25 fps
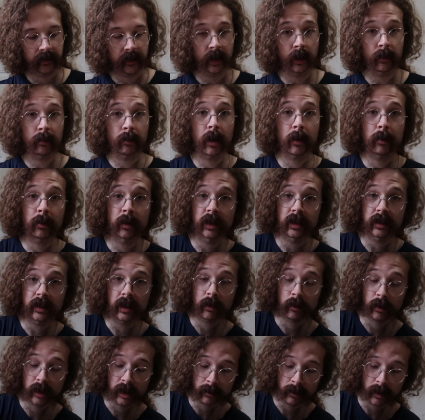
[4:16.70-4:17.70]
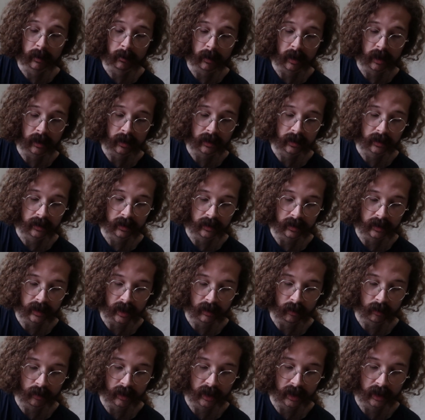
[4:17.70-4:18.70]
I'm gonna pop an entire one in my mouth,
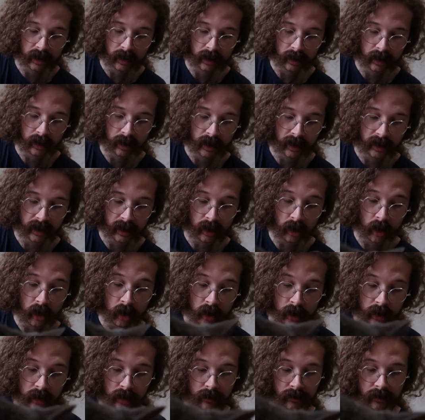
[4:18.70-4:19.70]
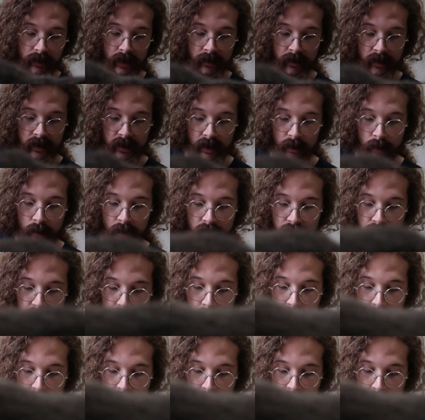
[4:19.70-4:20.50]
that way I get all the flavors at once